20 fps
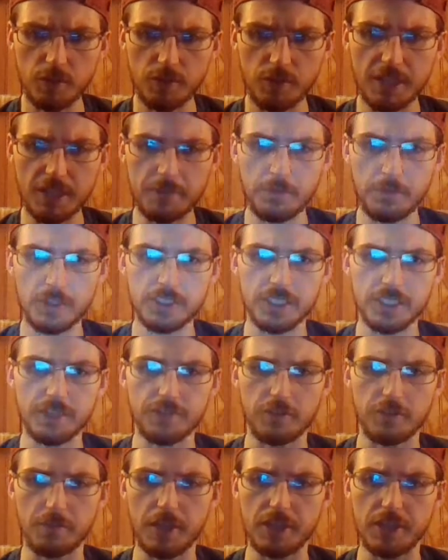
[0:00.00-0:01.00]
get much
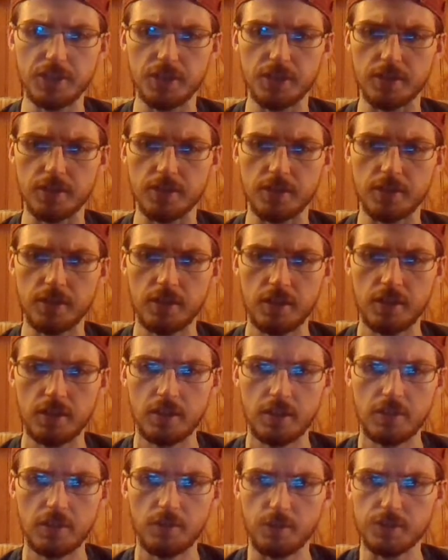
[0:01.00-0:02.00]
information,
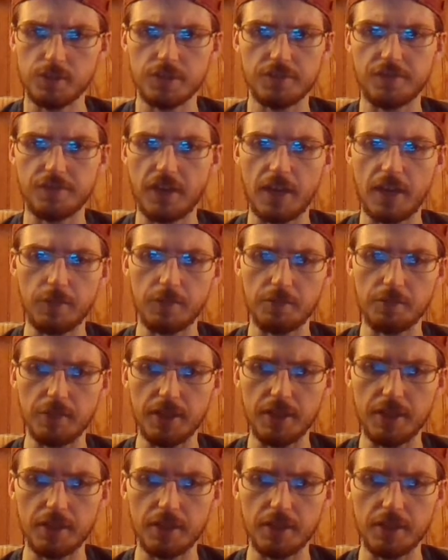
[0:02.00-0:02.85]
which is fine with me.